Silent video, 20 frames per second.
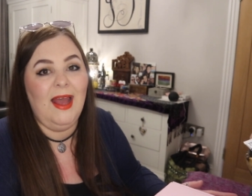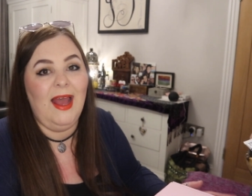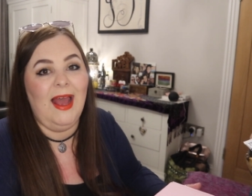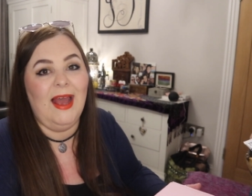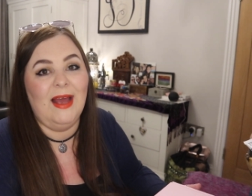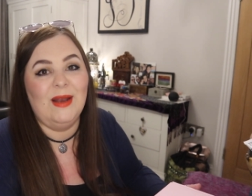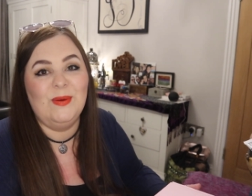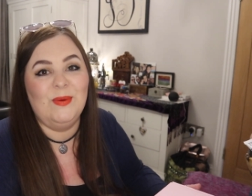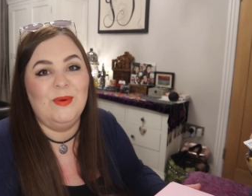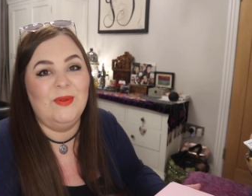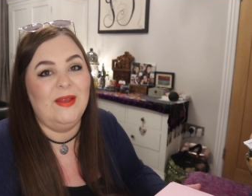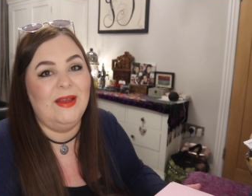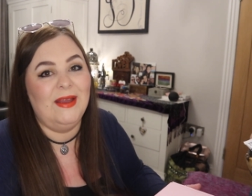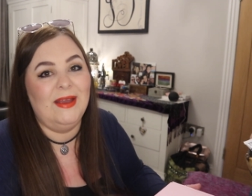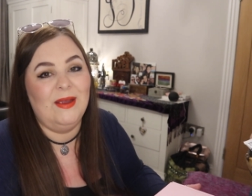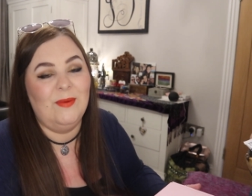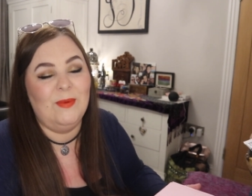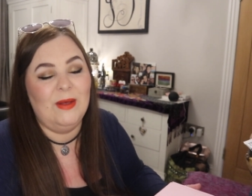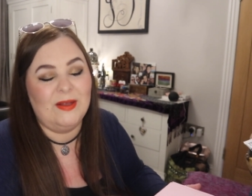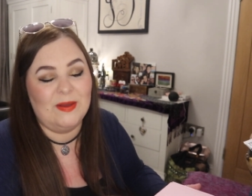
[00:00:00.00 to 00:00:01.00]
Hello
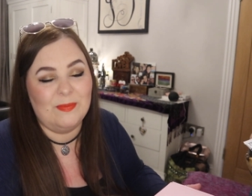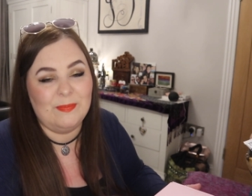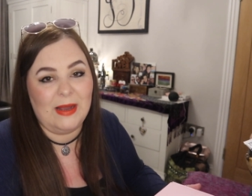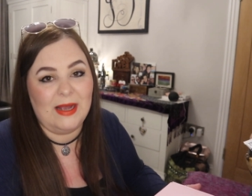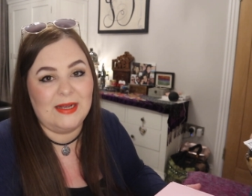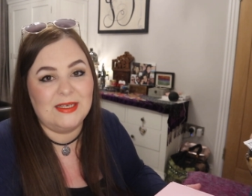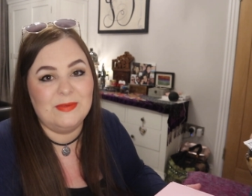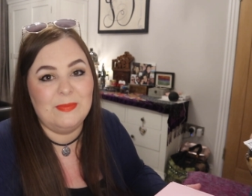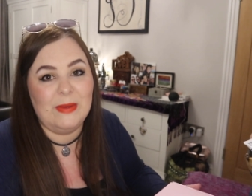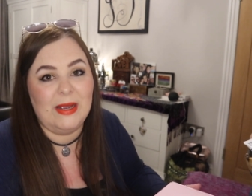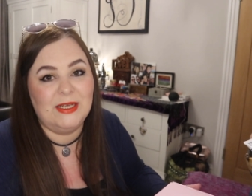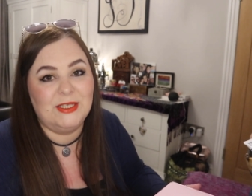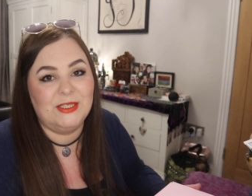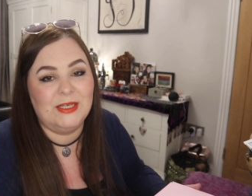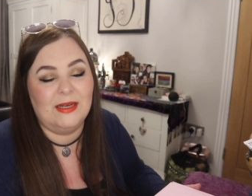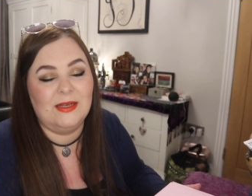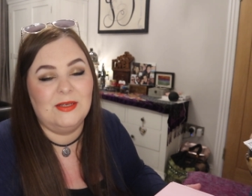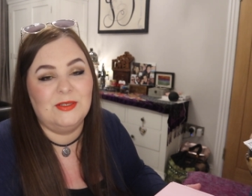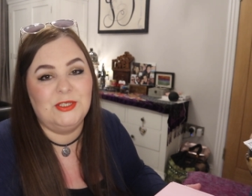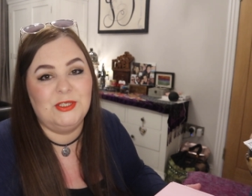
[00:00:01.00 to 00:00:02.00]
there, welcome back to my
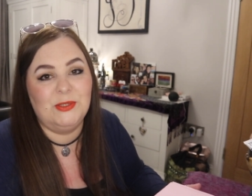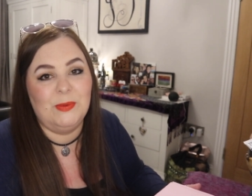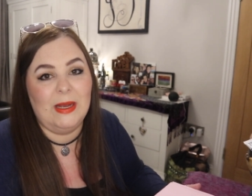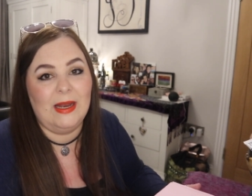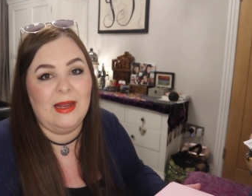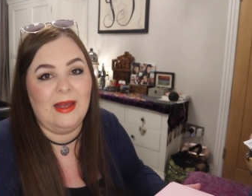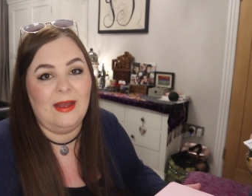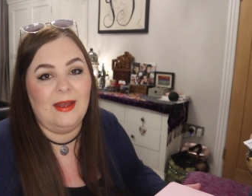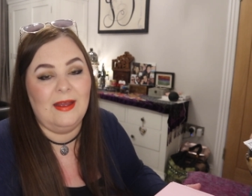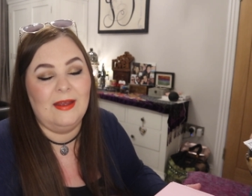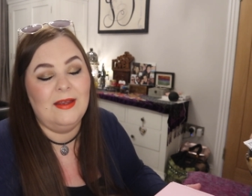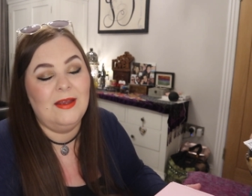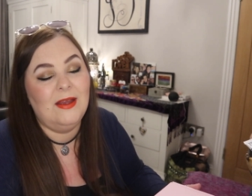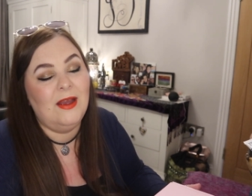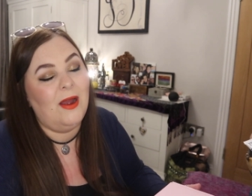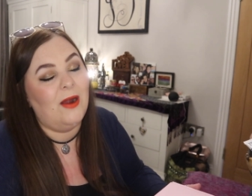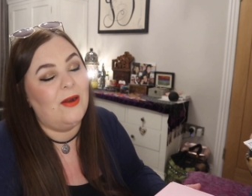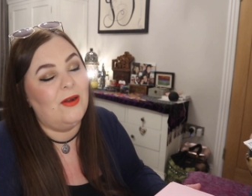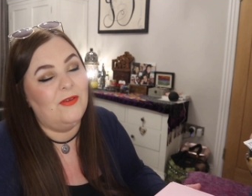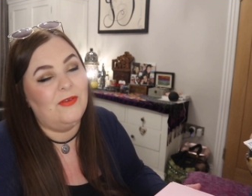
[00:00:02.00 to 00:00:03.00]
channel Juella,
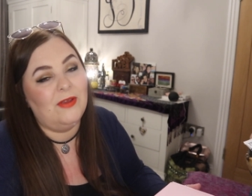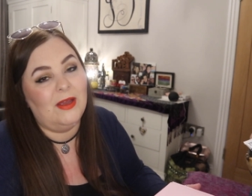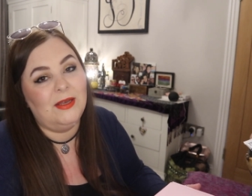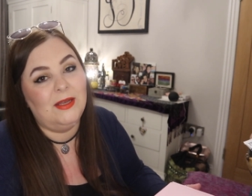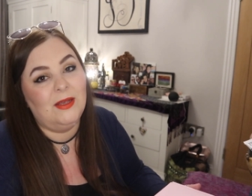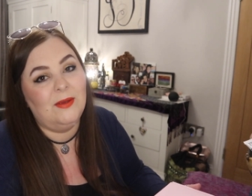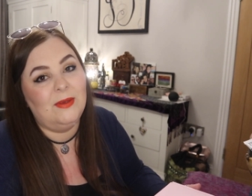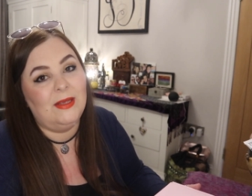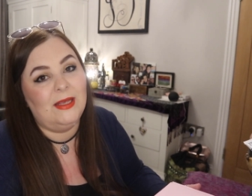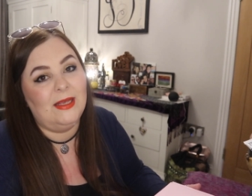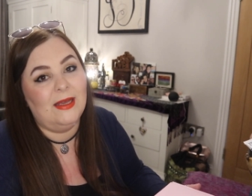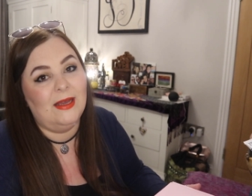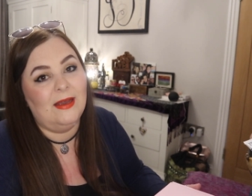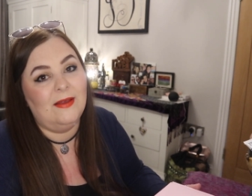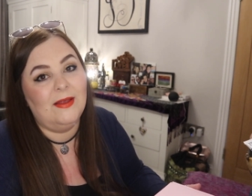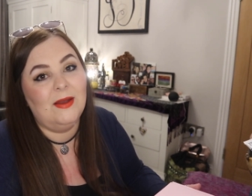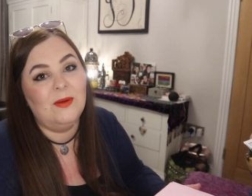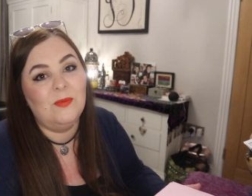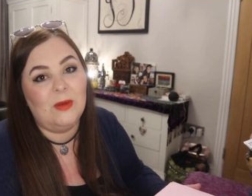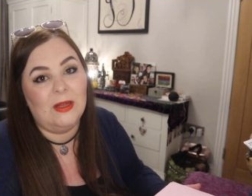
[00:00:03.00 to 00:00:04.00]
or if you're new here
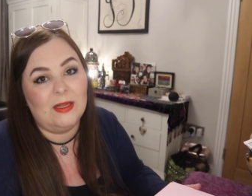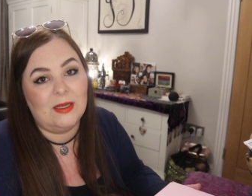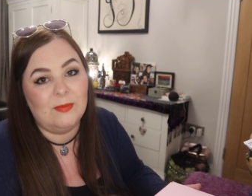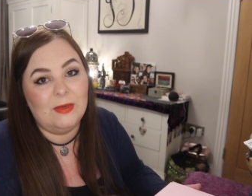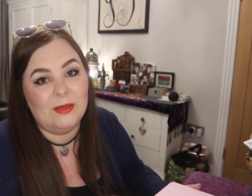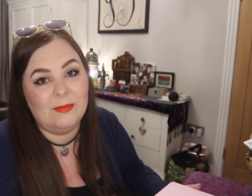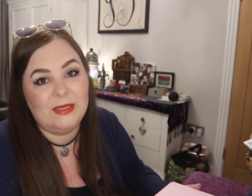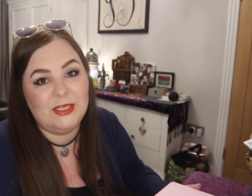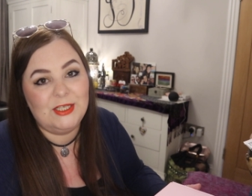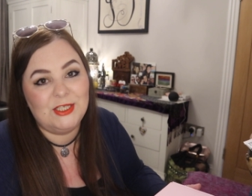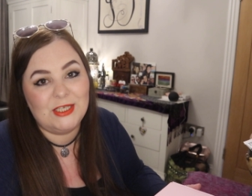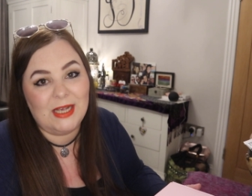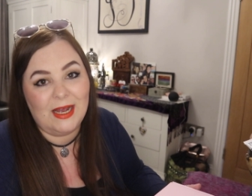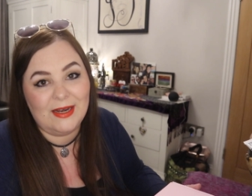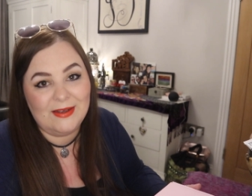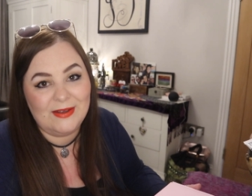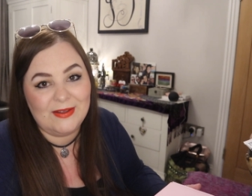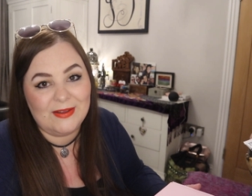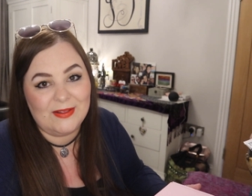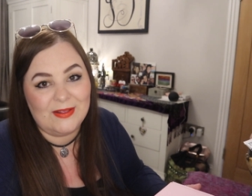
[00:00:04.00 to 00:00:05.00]
then welcome to my
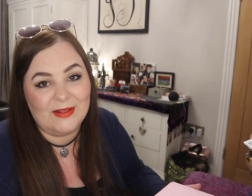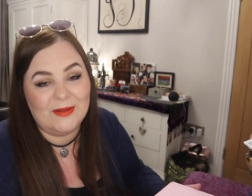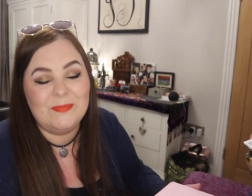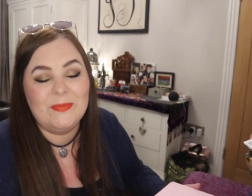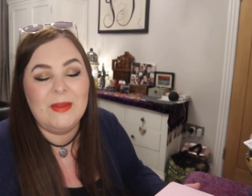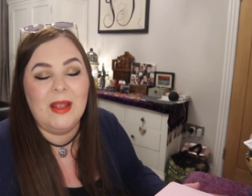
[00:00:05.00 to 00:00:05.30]
channel.